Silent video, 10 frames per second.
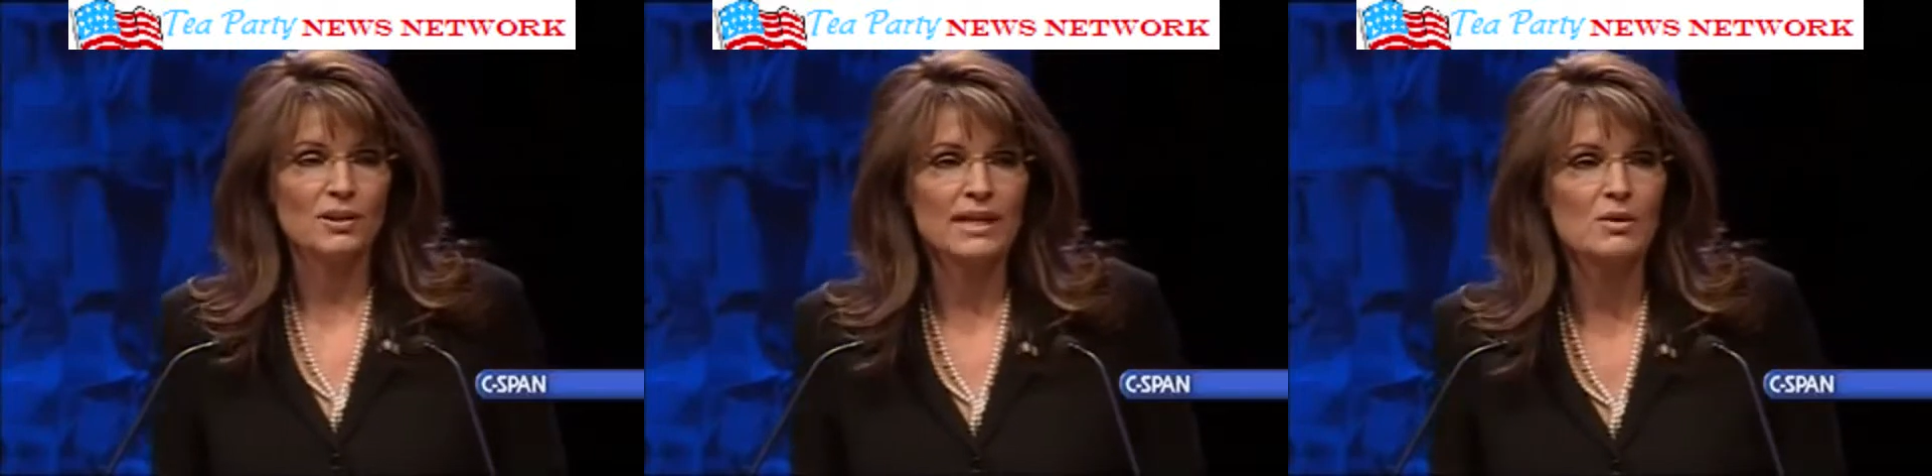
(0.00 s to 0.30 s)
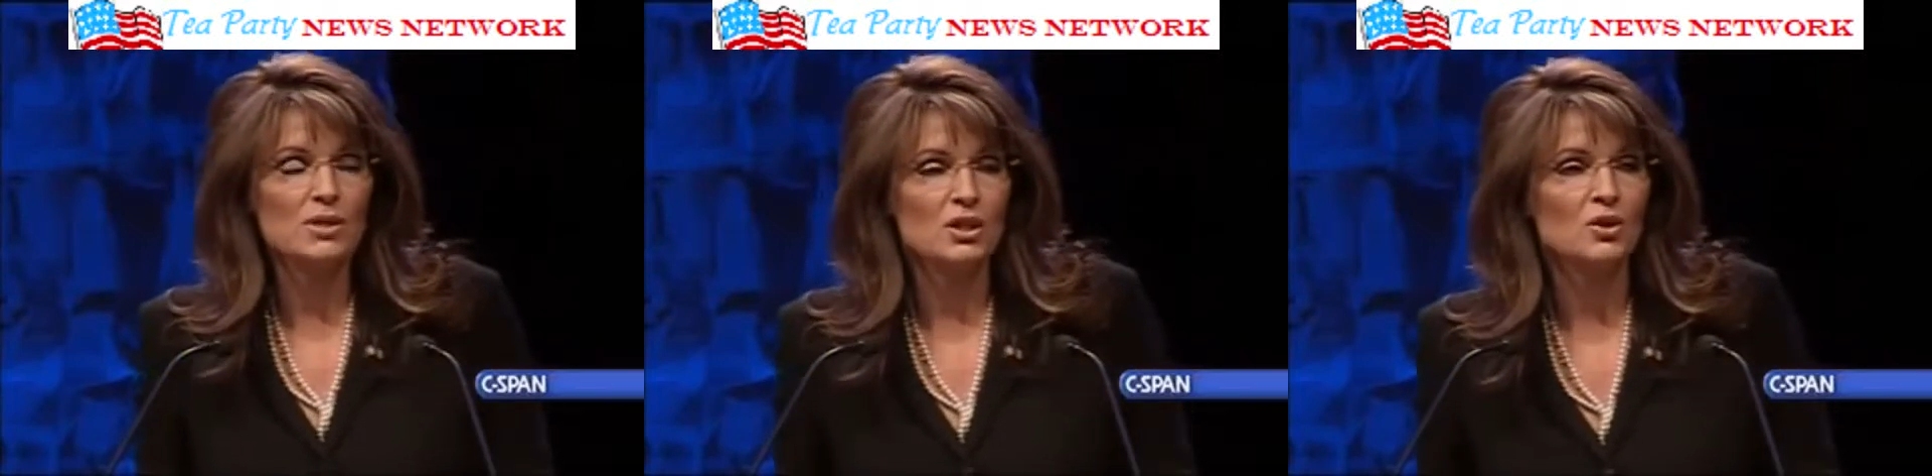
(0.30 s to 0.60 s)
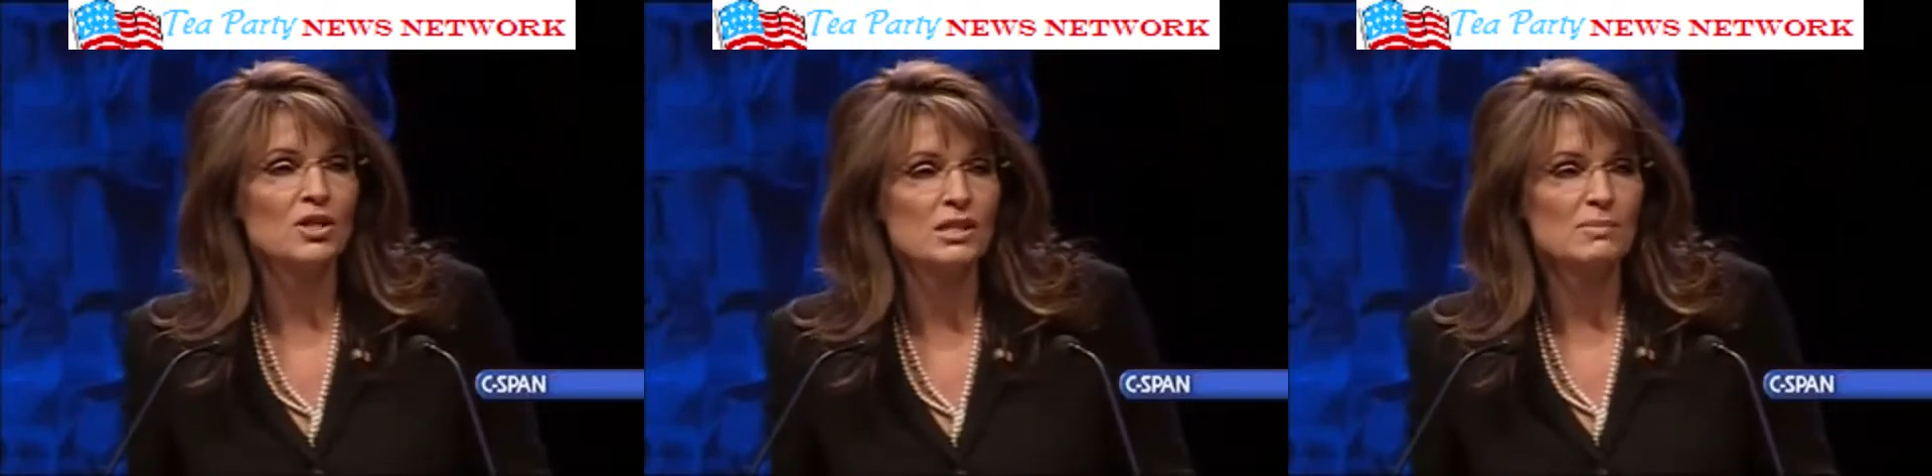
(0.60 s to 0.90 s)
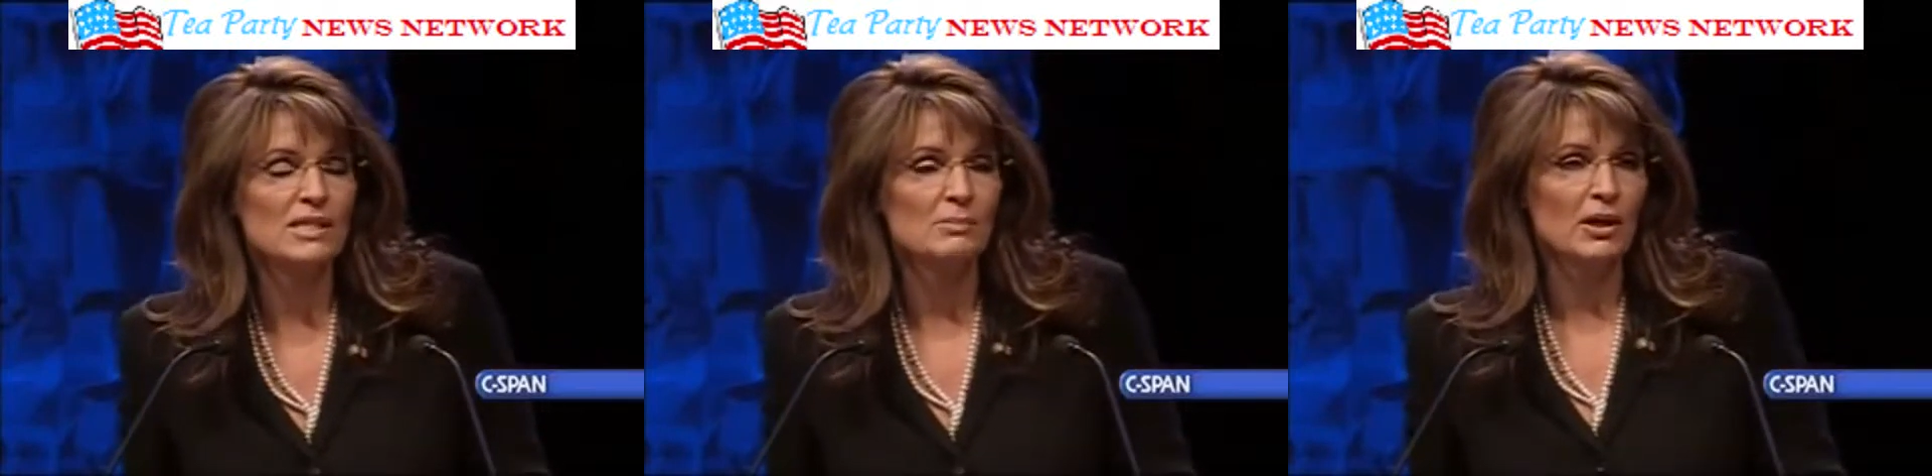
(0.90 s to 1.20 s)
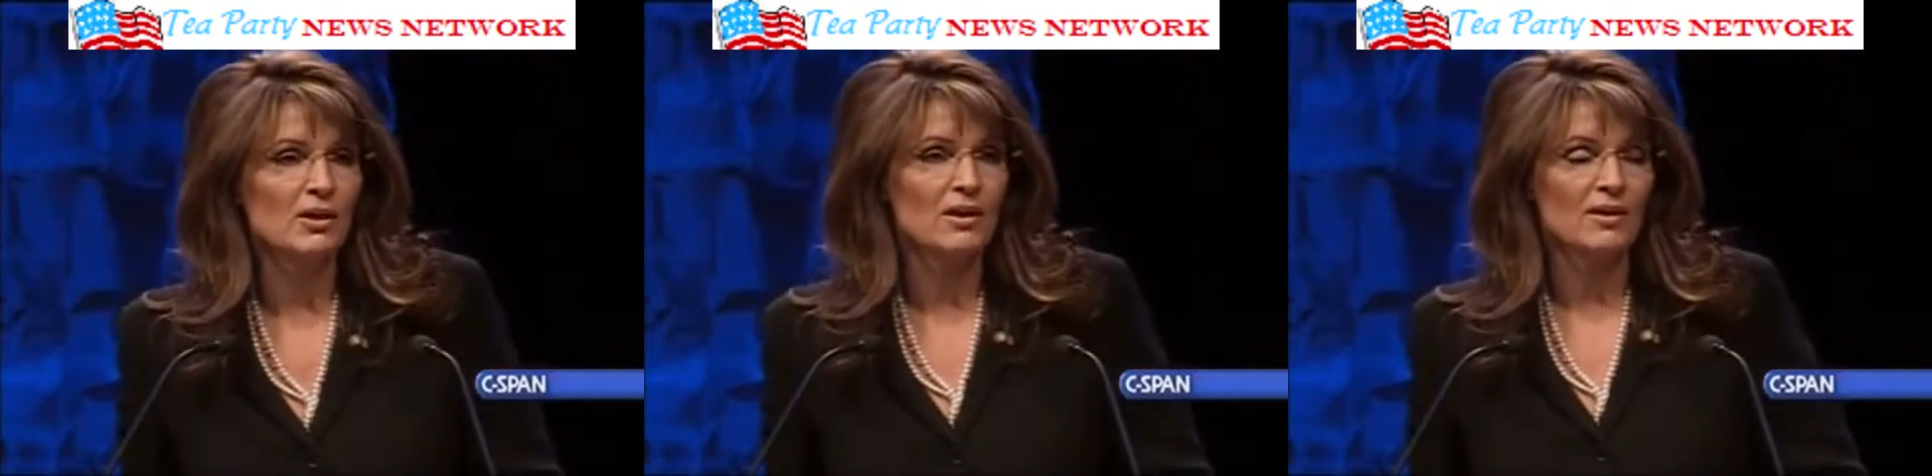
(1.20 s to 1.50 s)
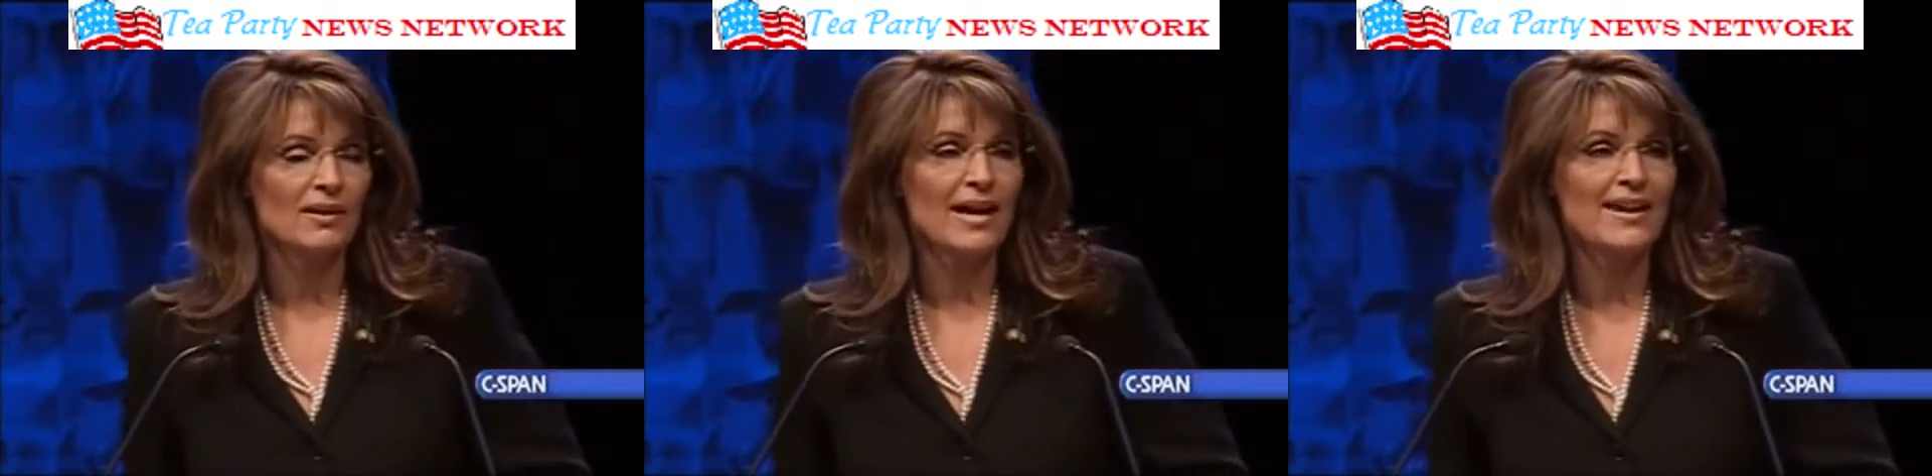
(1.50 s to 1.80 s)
Really, it was a Christmas miracle,